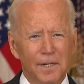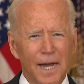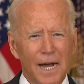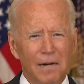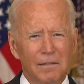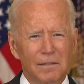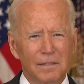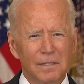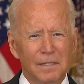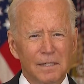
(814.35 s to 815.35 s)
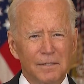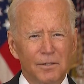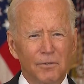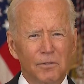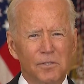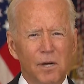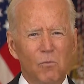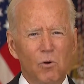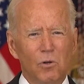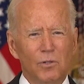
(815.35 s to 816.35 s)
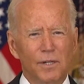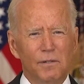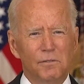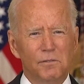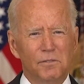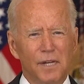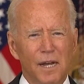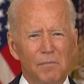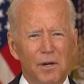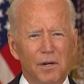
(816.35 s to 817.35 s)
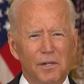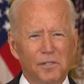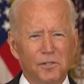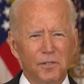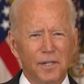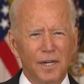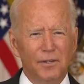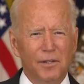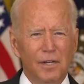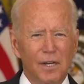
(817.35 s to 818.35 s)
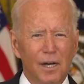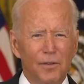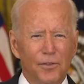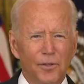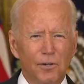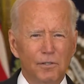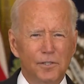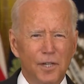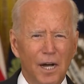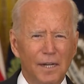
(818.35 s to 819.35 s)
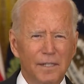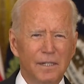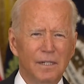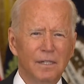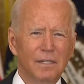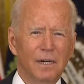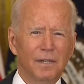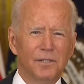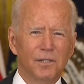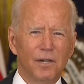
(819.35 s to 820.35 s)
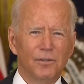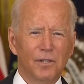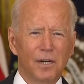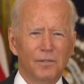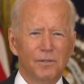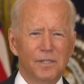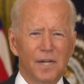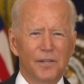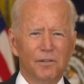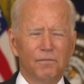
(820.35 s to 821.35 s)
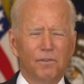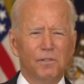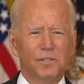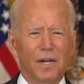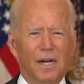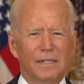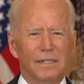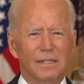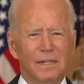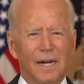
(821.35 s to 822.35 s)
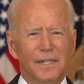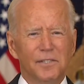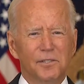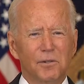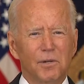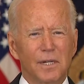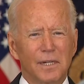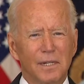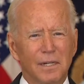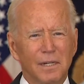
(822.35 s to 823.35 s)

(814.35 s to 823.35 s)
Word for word: Now, know there's some world leaders who say America shouldn't get a third shot until other countries got their first shot. I disagree.